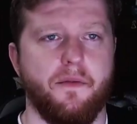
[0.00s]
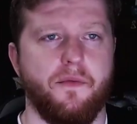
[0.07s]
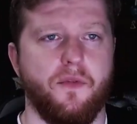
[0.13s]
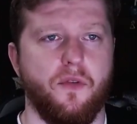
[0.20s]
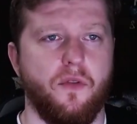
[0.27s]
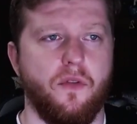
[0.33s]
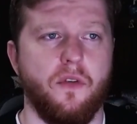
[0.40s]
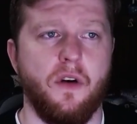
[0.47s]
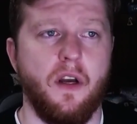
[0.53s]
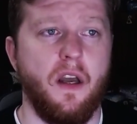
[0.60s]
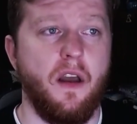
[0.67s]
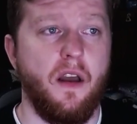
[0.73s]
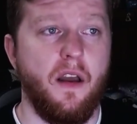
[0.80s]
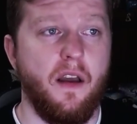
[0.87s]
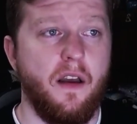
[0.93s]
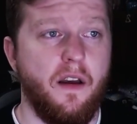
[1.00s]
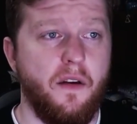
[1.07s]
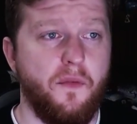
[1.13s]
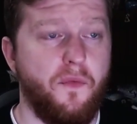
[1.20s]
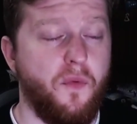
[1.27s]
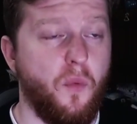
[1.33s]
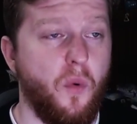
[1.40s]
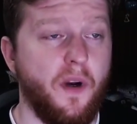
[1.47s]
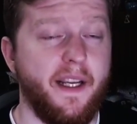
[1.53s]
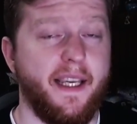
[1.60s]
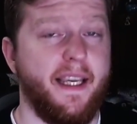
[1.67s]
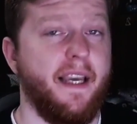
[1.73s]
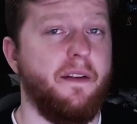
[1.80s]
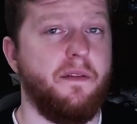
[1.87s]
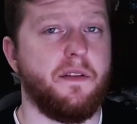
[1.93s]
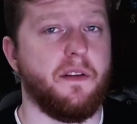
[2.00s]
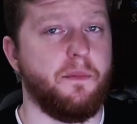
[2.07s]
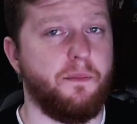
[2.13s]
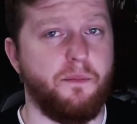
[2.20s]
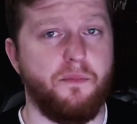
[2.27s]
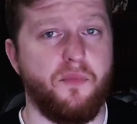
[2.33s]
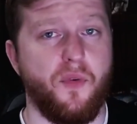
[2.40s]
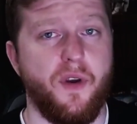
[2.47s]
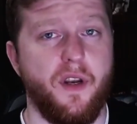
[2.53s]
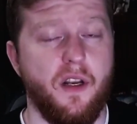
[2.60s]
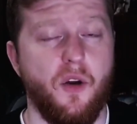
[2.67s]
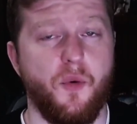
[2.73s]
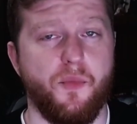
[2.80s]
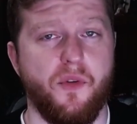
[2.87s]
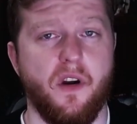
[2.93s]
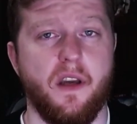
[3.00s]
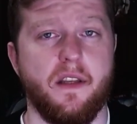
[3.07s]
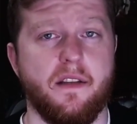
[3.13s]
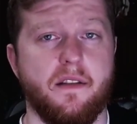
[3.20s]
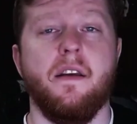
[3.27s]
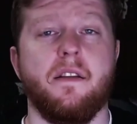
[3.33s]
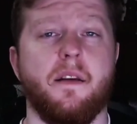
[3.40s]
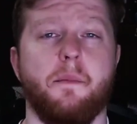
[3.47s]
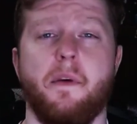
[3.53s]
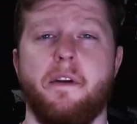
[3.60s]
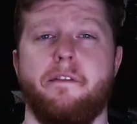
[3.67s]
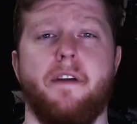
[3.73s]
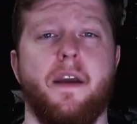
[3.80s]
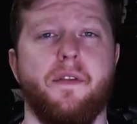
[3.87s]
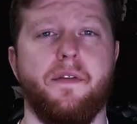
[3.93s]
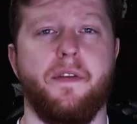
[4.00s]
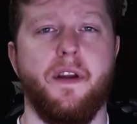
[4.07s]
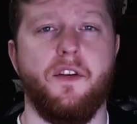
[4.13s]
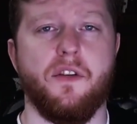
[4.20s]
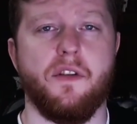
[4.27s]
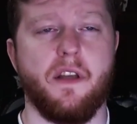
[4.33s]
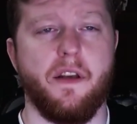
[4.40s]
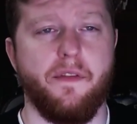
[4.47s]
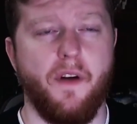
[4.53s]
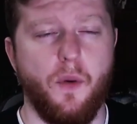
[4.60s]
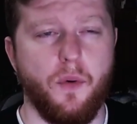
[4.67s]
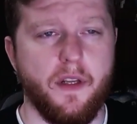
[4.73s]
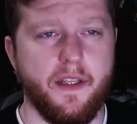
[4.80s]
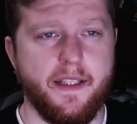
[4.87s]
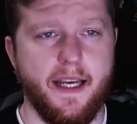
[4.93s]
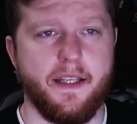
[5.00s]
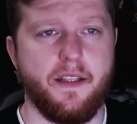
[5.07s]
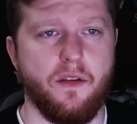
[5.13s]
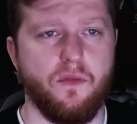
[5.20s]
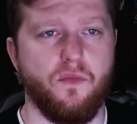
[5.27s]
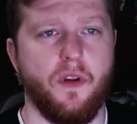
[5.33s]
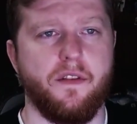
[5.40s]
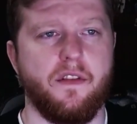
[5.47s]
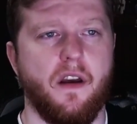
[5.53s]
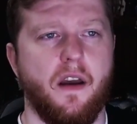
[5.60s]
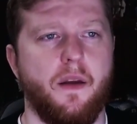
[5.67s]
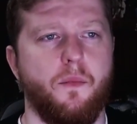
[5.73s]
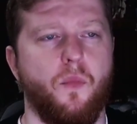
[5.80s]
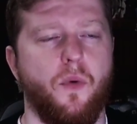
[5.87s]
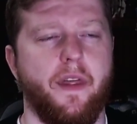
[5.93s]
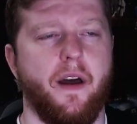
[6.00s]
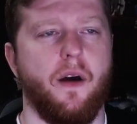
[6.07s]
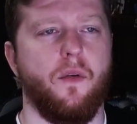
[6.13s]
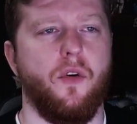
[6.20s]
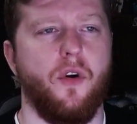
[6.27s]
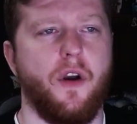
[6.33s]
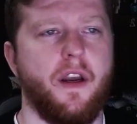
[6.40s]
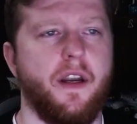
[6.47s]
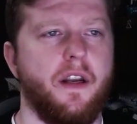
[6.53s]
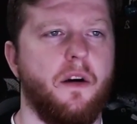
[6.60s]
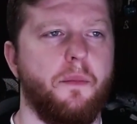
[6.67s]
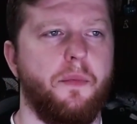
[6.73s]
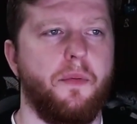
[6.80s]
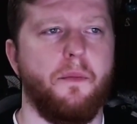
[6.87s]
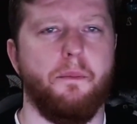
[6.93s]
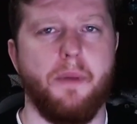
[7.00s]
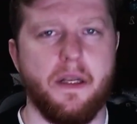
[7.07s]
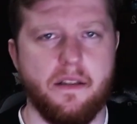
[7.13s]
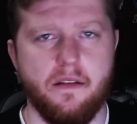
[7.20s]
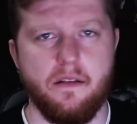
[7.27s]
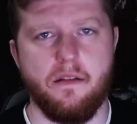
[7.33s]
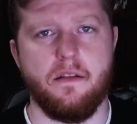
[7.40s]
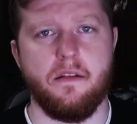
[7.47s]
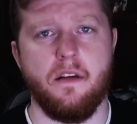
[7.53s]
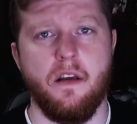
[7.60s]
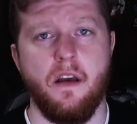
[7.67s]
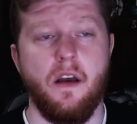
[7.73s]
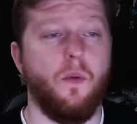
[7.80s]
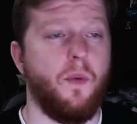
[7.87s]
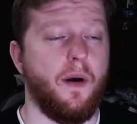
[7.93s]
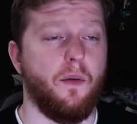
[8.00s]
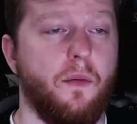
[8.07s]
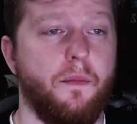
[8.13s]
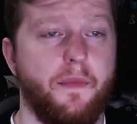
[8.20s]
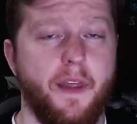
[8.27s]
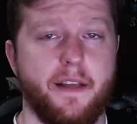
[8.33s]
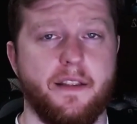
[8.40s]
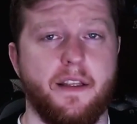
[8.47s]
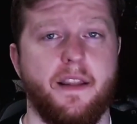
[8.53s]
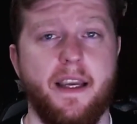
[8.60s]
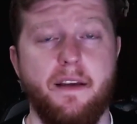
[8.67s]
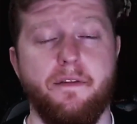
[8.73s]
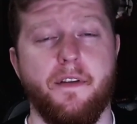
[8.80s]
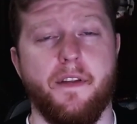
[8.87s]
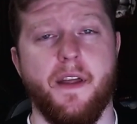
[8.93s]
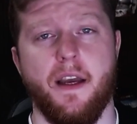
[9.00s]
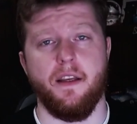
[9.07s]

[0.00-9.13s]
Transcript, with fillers: for for what it gives a pretty low price. Some of my favorite features, if I want to test at runtime without hooking up buttons, well, there's a thing for that.